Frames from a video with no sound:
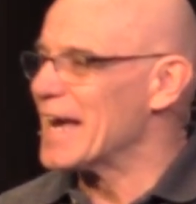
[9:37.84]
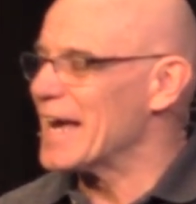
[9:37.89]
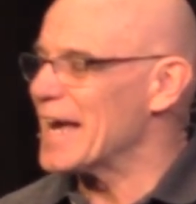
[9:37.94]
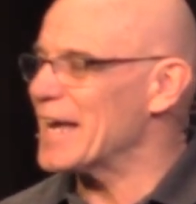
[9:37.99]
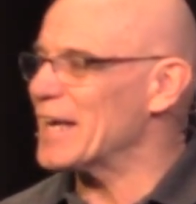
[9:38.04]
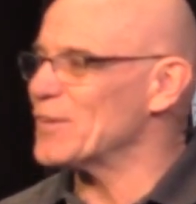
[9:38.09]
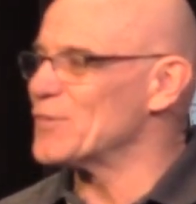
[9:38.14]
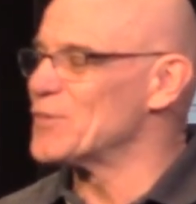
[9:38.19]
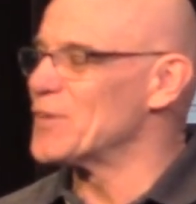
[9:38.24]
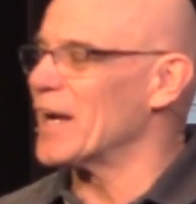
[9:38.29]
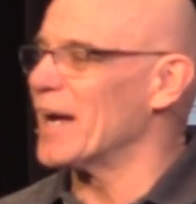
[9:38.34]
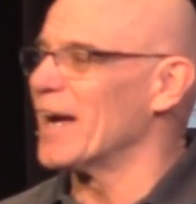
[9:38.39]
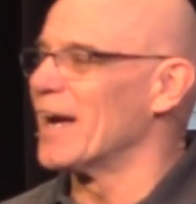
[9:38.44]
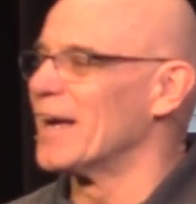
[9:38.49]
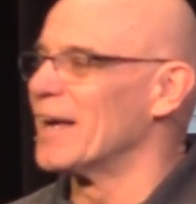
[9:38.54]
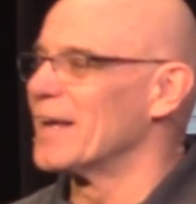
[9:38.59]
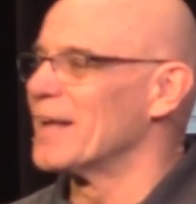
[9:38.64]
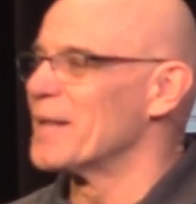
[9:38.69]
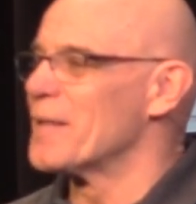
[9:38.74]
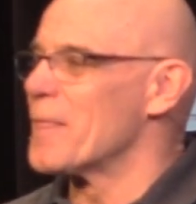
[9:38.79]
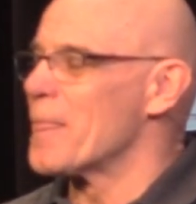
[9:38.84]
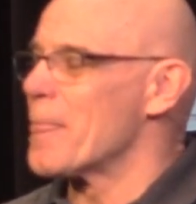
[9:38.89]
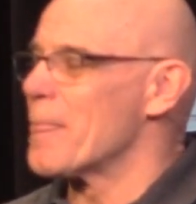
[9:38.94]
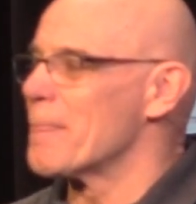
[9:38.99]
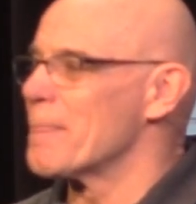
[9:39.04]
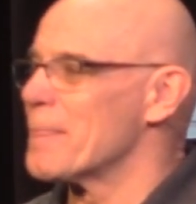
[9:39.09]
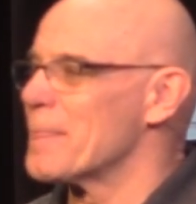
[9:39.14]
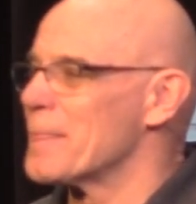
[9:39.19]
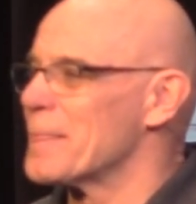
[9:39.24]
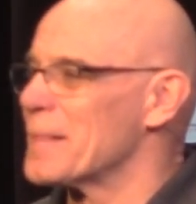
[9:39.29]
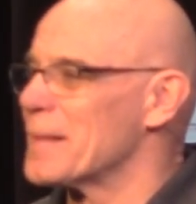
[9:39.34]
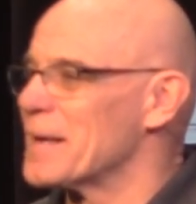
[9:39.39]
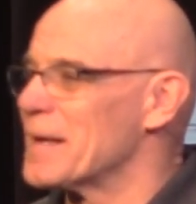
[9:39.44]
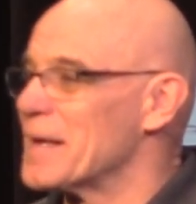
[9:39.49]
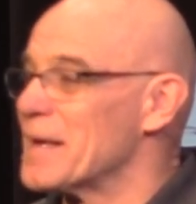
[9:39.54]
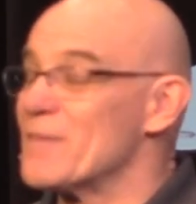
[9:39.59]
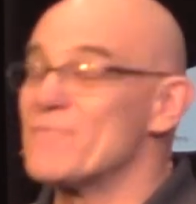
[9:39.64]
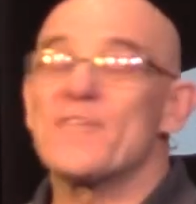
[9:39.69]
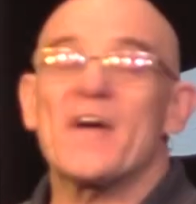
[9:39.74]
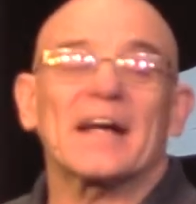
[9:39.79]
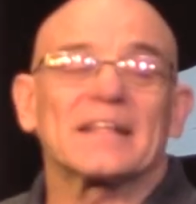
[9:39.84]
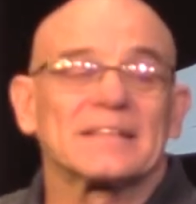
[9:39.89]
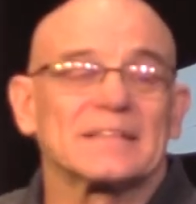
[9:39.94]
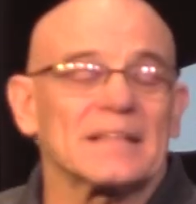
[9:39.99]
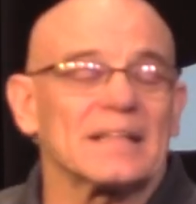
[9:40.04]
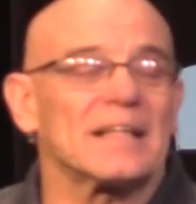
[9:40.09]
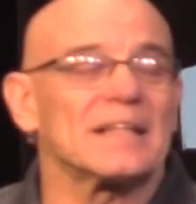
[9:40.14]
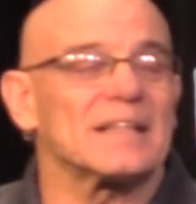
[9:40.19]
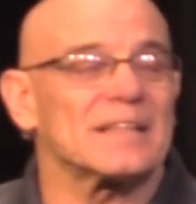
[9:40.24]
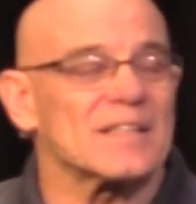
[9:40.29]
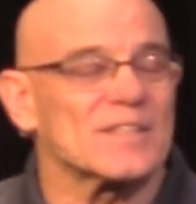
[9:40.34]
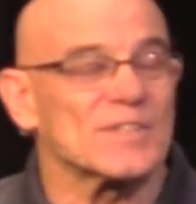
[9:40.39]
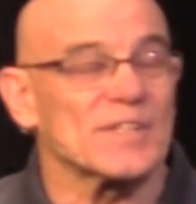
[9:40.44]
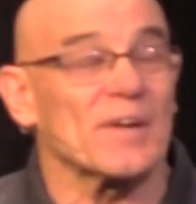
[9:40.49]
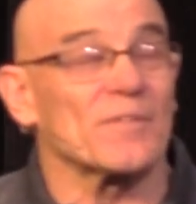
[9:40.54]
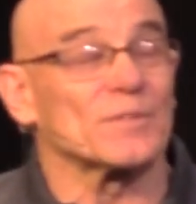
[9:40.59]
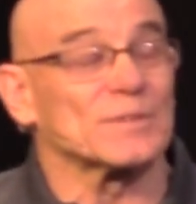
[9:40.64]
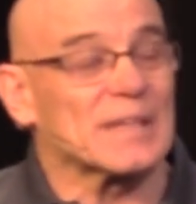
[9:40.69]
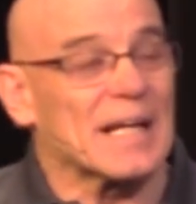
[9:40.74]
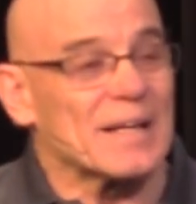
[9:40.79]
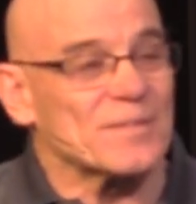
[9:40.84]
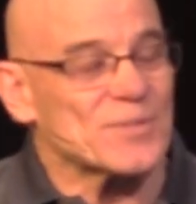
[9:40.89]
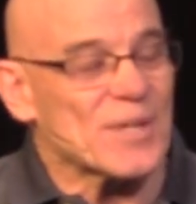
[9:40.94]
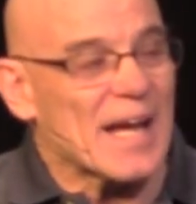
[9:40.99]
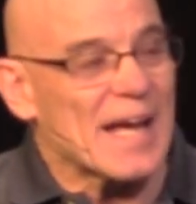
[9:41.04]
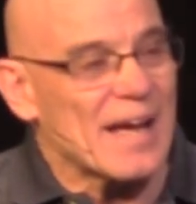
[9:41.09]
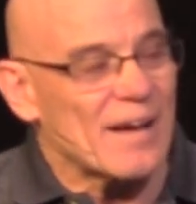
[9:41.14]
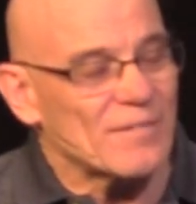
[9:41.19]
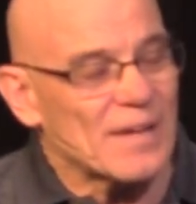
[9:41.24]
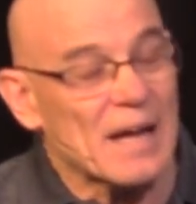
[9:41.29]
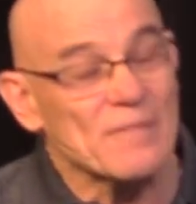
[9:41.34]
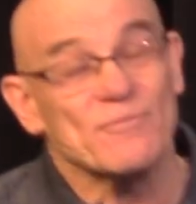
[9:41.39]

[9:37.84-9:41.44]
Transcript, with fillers: And uh, in fact, uh, several times I have.